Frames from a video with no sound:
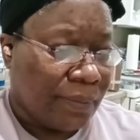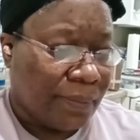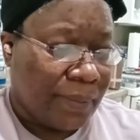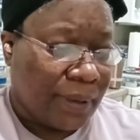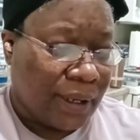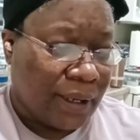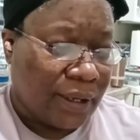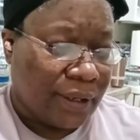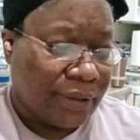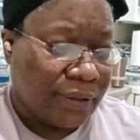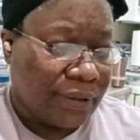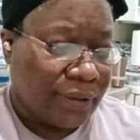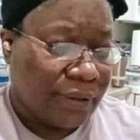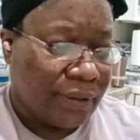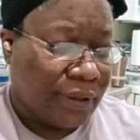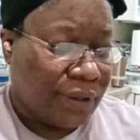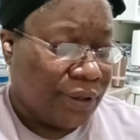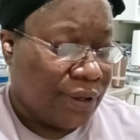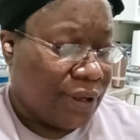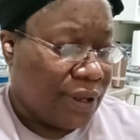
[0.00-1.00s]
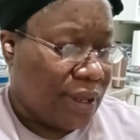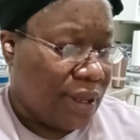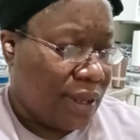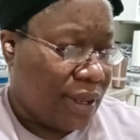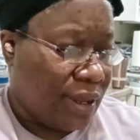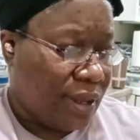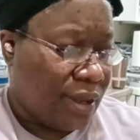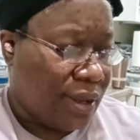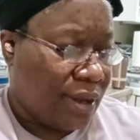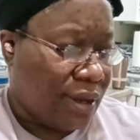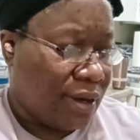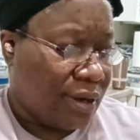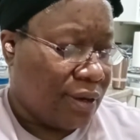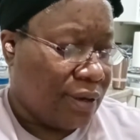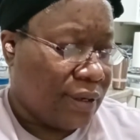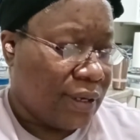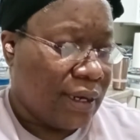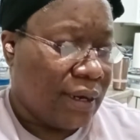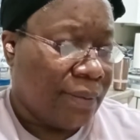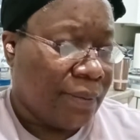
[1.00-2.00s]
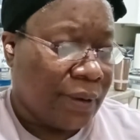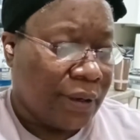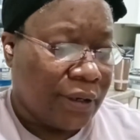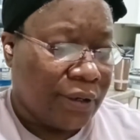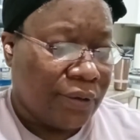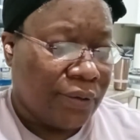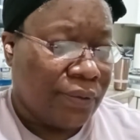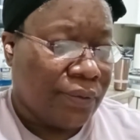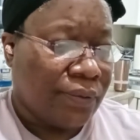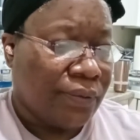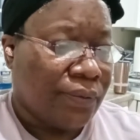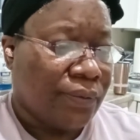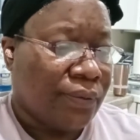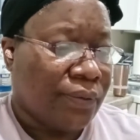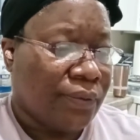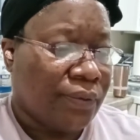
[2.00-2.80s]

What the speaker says: month. And then I'm going to do